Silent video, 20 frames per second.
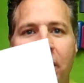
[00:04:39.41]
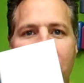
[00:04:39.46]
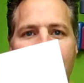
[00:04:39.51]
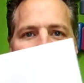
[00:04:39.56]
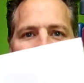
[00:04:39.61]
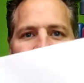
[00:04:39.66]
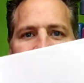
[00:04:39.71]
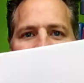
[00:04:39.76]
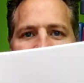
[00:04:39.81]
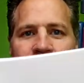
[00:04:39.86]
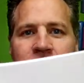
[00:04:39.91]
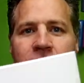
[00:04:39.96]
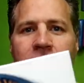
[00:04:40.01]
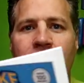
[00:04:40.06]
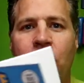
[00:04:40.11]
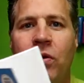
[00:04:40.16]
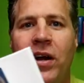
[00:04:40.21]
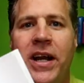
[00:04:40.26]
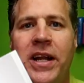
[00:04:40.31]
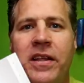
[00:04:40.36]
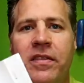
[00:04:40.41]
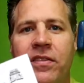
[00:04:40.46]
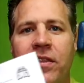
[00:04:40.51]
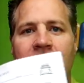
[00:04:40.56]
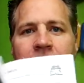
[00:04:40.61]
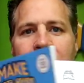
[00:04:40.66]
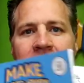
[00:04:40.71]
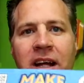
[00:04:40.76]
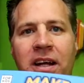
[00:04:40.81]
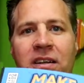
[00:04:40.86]
this is just for creating
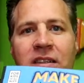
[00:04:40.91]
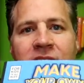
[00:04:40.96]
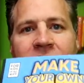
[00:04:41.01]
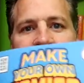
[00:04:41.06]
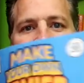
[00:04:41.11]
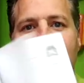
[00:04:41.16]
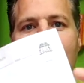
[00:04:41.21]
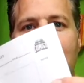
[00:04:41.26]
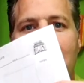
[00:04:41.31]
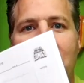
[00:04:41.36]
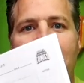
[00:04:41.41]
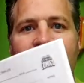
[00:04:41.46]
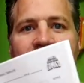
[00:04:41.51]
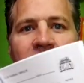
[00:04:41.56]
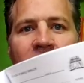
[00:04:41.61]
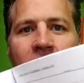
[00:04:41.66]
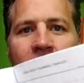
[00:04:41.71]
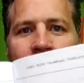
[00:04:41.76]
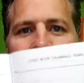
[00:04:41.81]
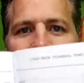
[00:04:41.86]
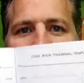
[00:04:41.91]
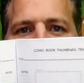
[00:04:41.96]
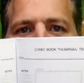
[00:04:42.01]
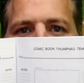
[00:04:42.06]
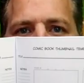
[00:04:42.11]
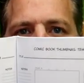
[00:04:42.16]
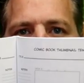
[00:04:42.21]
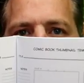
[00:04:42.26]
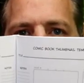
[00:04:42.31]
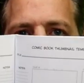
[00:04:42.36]
thumbnails. So it's
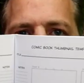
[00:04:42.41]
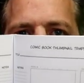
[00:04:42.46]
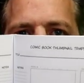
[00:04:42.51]
just got